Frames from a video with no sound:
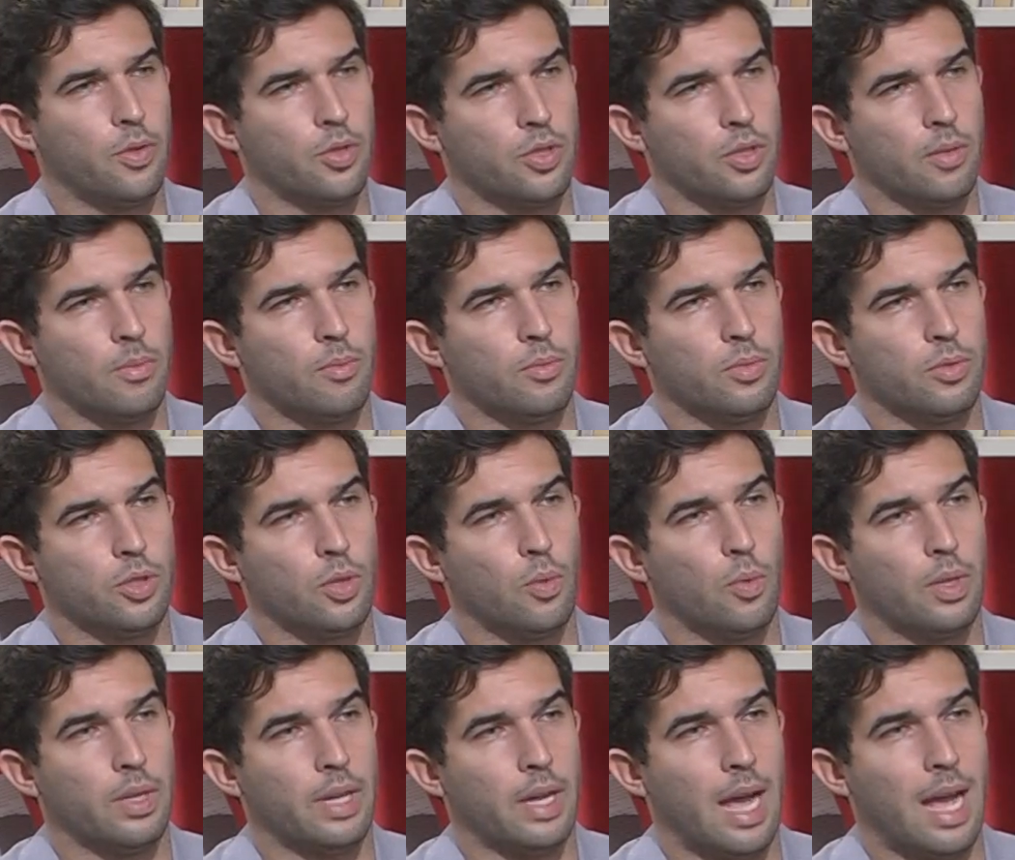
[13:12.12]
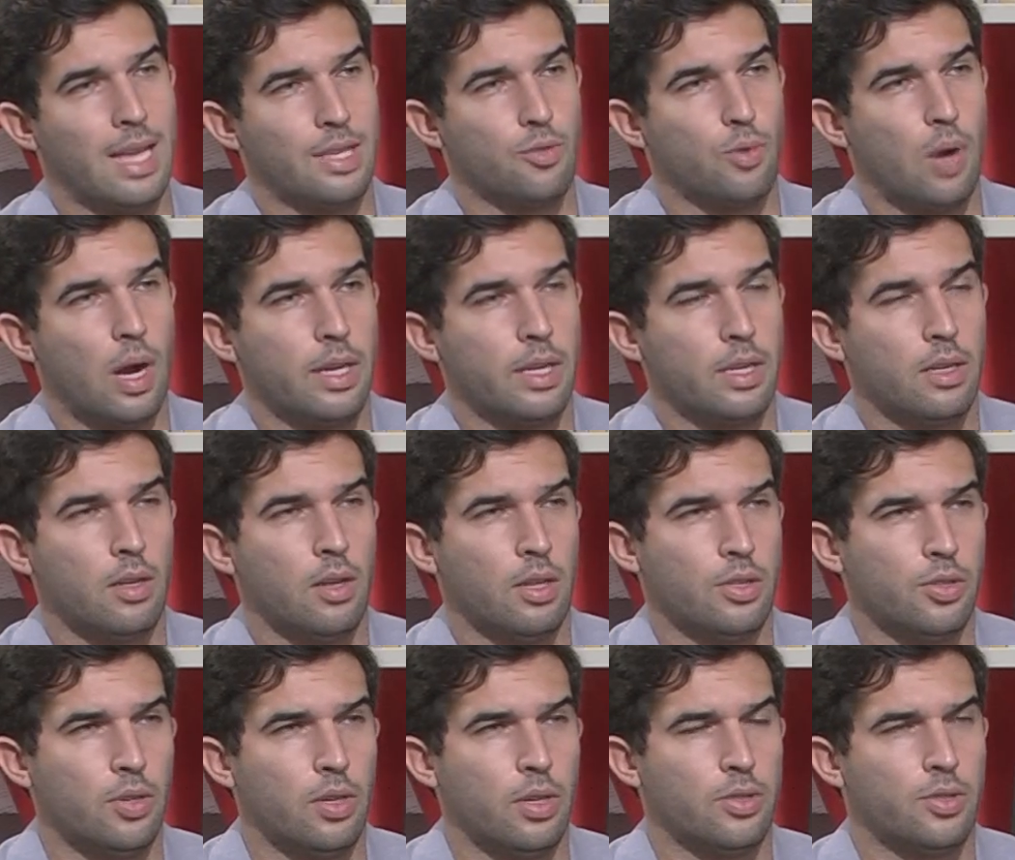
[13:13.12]
someone as radical
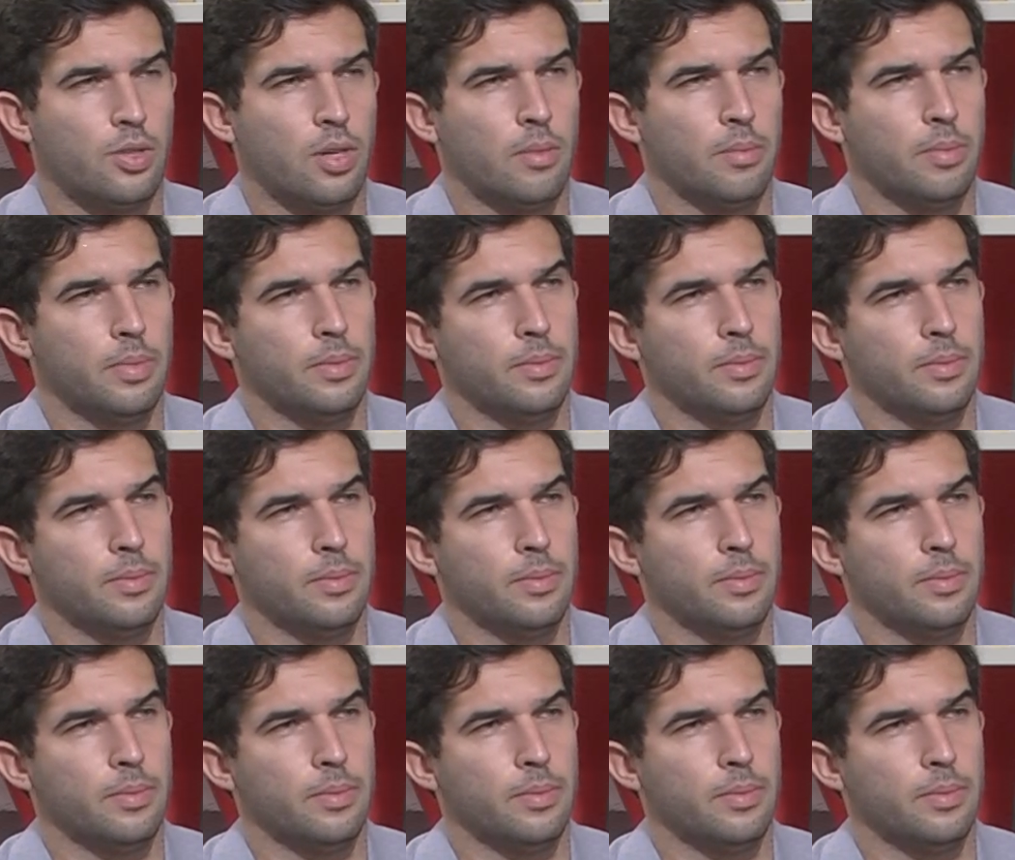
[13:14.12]
as Donald Trump,